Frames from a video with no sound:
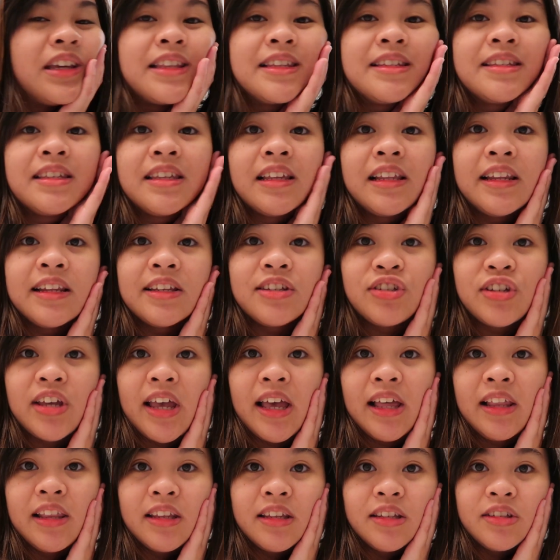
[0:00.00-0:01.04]
It's still a
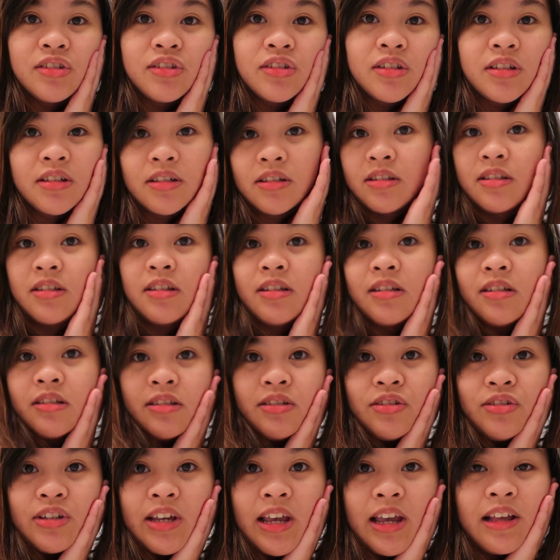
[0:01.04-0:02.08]
challenge. There's
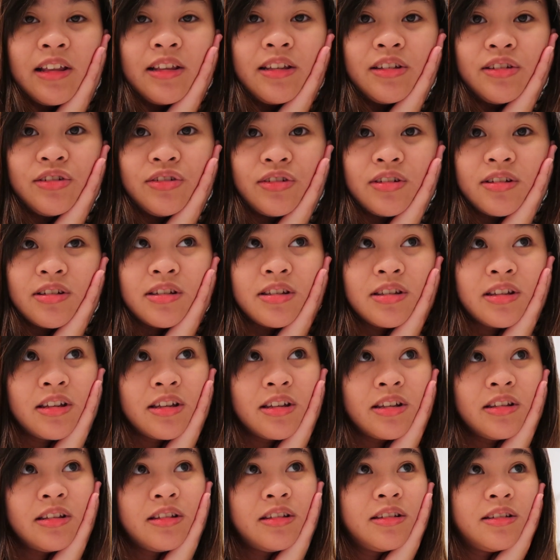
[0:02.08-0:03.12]
still challenges
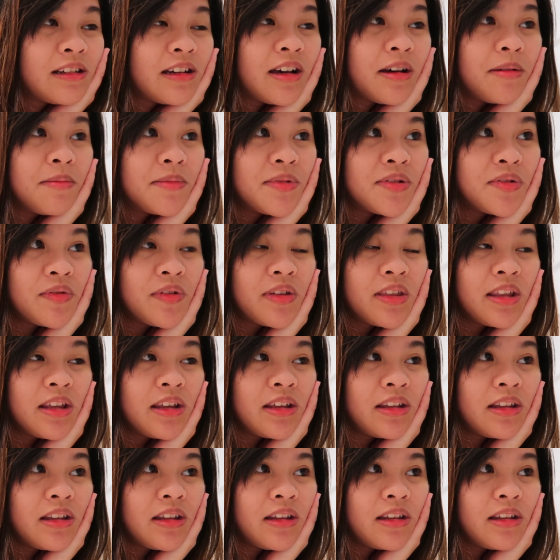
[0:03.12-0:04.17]
that comes with
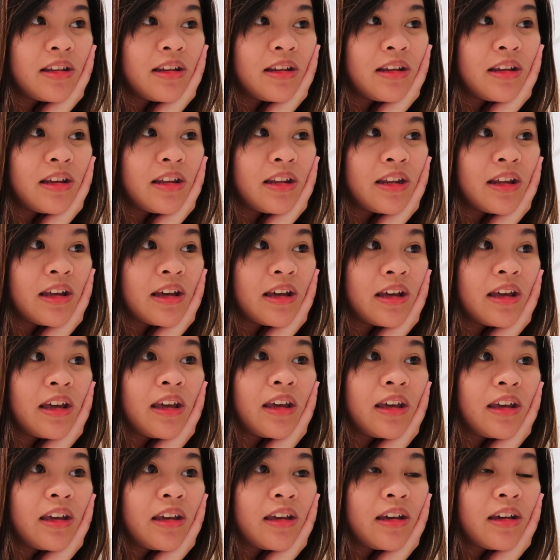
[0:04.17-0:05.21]
it and
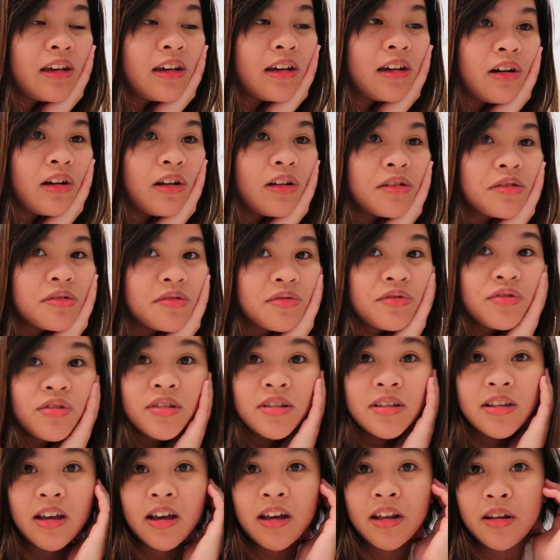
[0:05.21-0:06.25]
I also
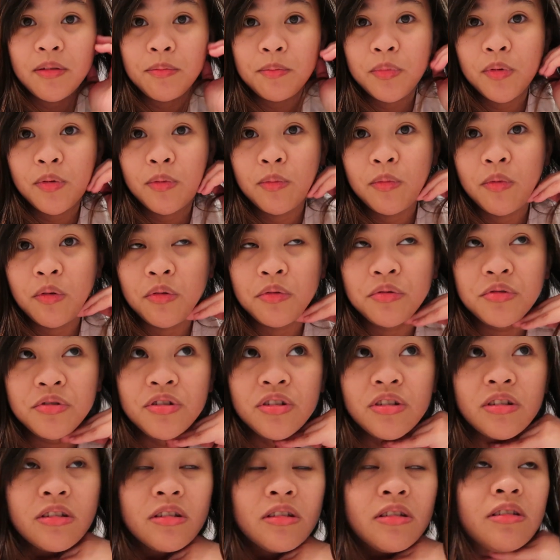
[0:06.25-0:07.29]
just got a
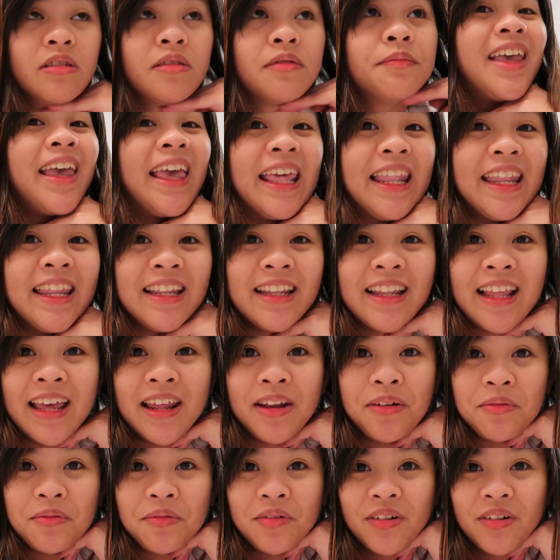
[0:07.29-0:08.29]
promotion and at